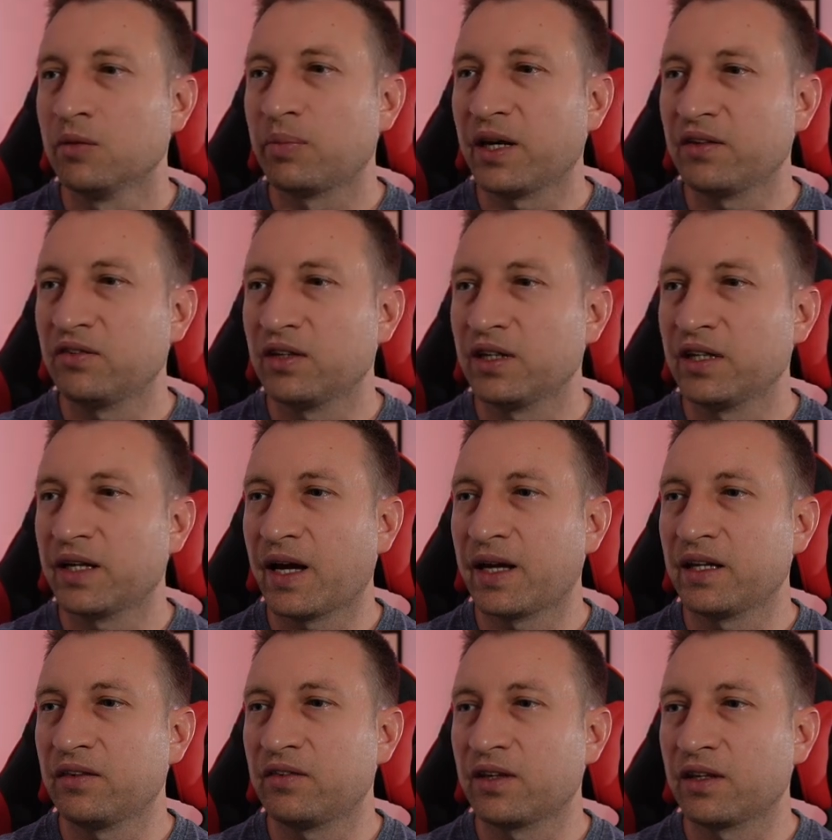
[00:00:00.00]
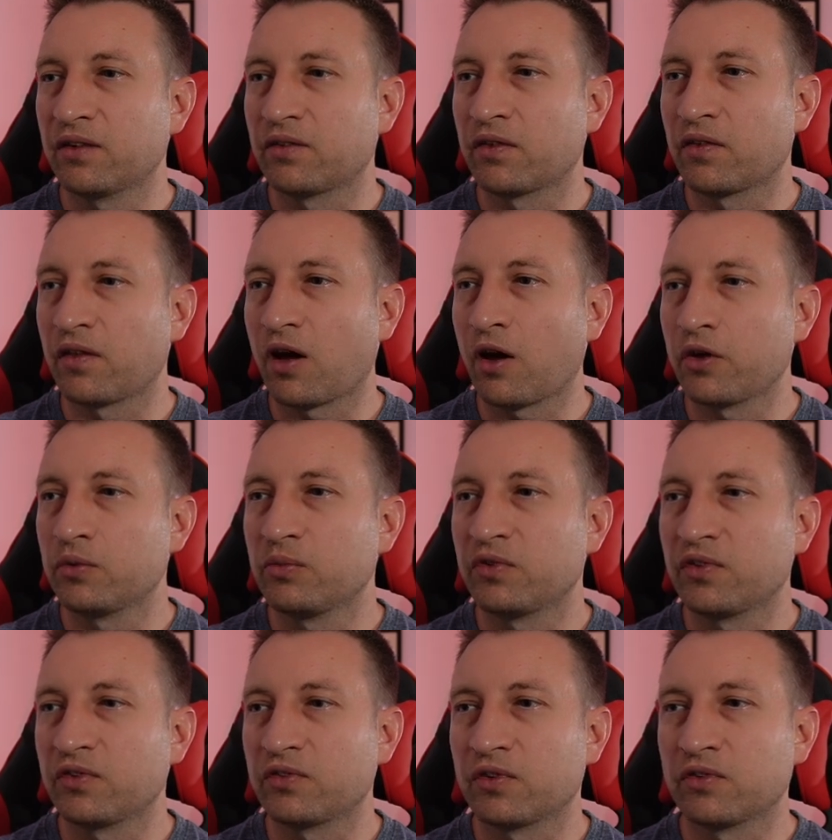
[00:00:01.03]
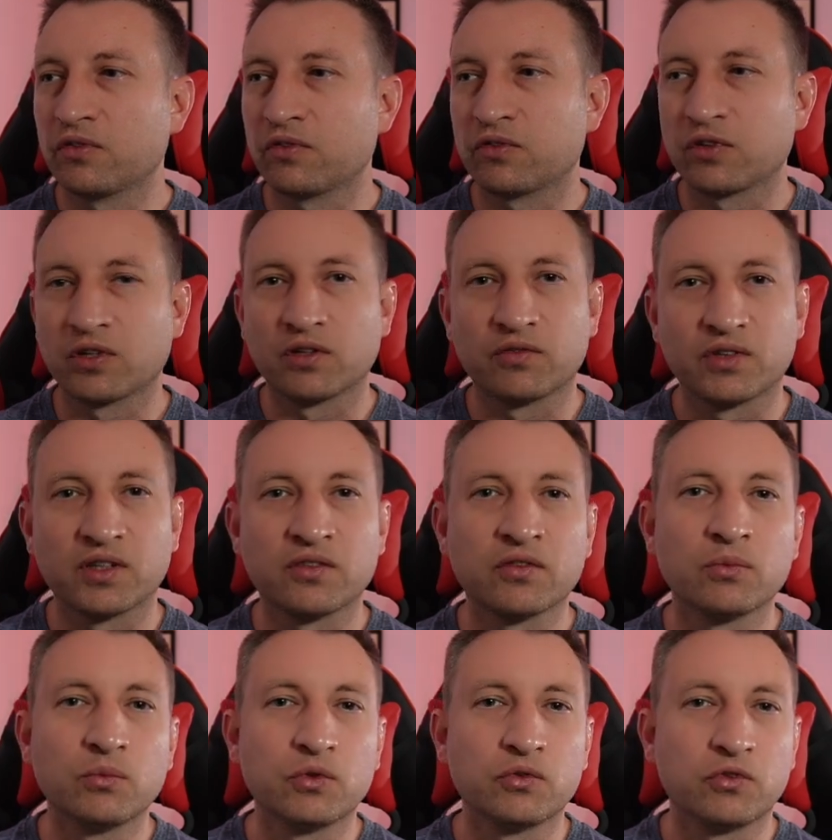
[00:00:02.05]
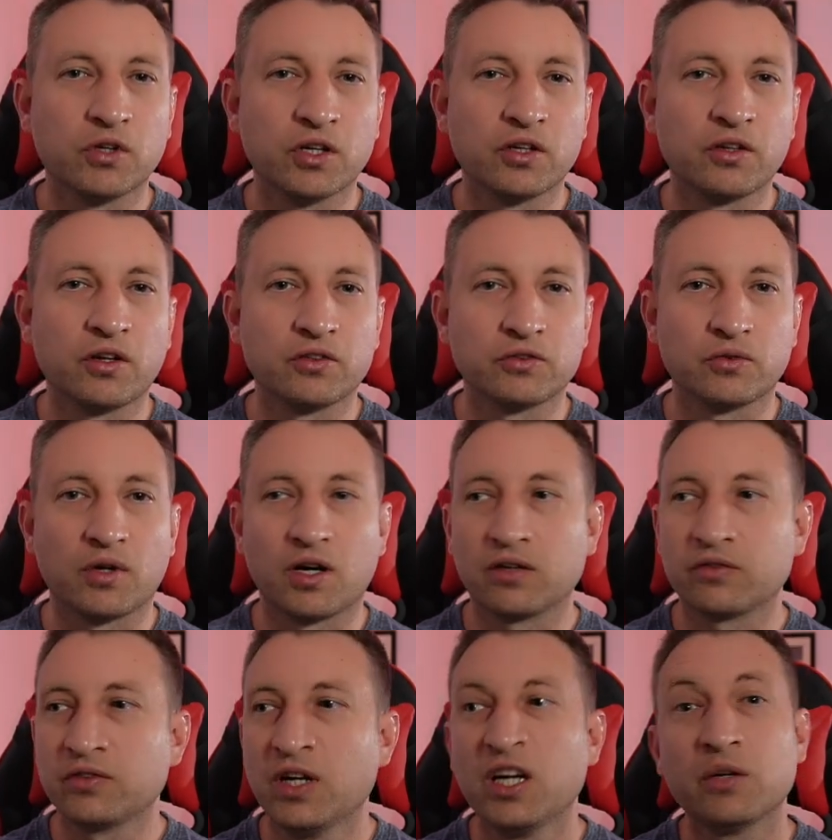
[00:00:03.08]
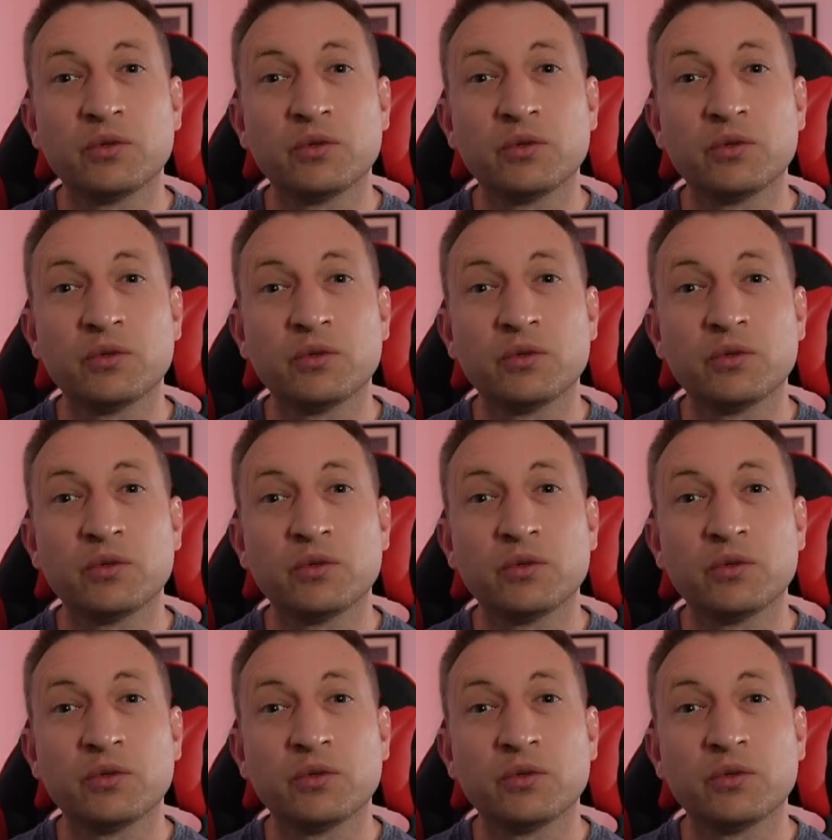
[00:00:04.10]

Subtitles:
Basically anything that the Home Assistant service will turn on or off,